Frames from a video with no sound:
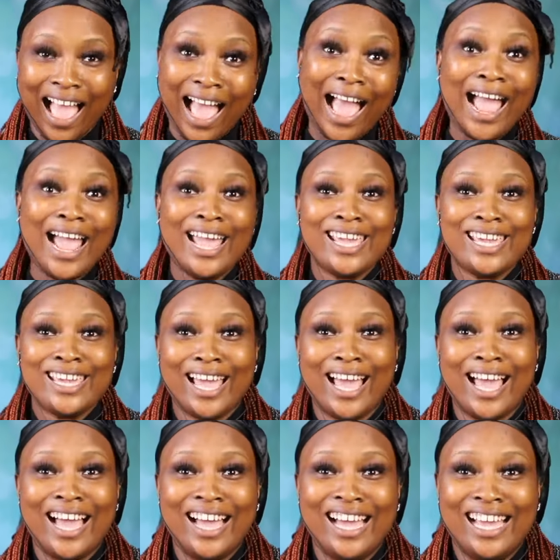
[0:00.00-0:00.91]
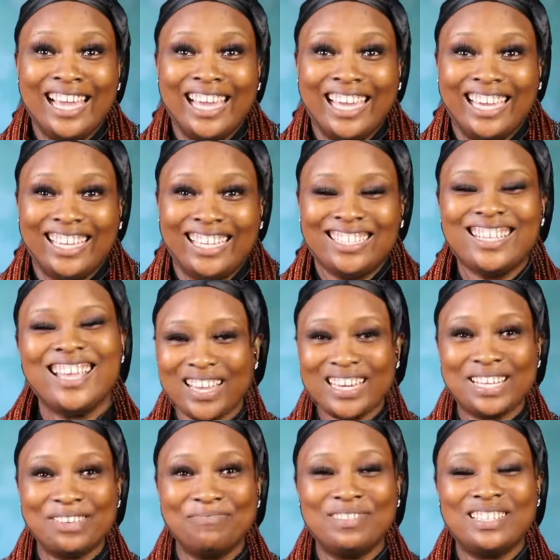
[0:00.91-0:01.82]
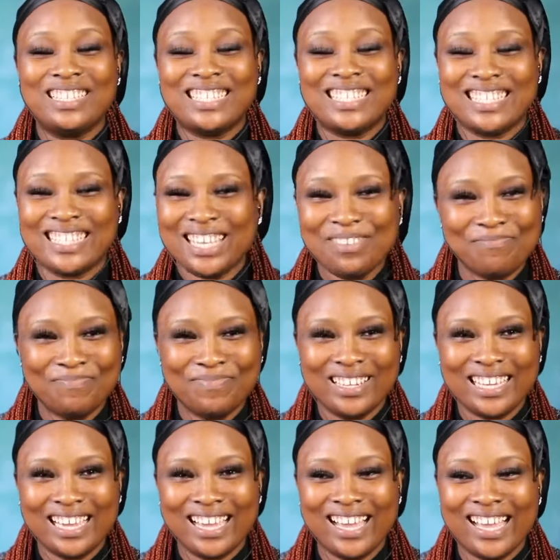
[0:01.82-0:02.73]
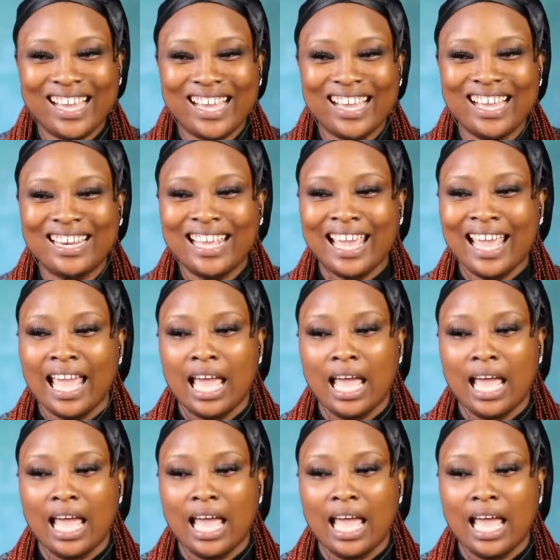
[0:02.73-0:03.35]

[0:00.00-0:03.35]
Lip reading: Hi guys, my name is Simply Card.